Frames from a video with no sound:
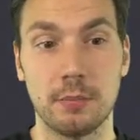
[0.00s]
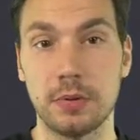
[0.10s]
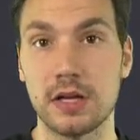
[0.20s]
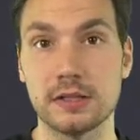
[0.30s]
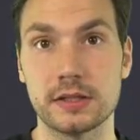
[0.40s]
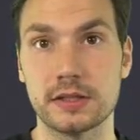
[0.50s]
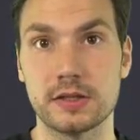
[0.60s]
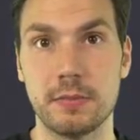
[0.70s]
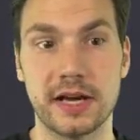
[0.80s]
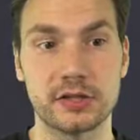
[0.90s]
plus
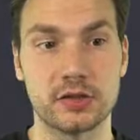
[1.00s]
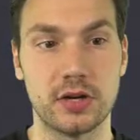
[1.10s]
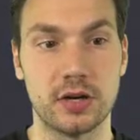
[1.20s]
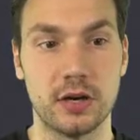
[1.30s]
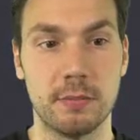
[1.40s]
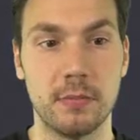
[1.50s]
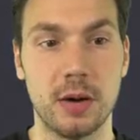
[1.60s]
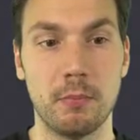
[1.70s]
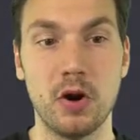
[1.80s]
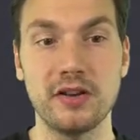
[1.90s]
some extra
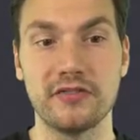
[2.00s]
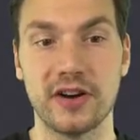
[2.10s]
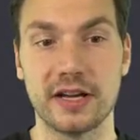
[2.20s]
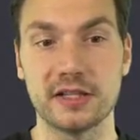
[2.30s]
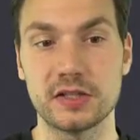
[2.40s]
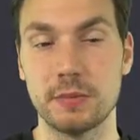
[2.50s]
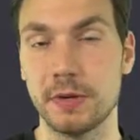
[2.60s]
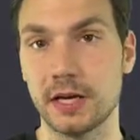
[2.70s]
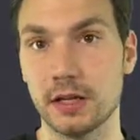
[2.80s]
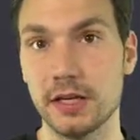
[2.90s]
modifiers
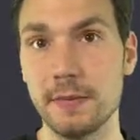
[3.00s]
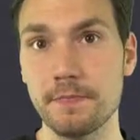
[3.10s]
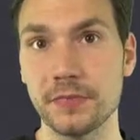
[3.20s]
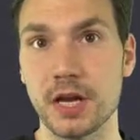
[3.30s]
typically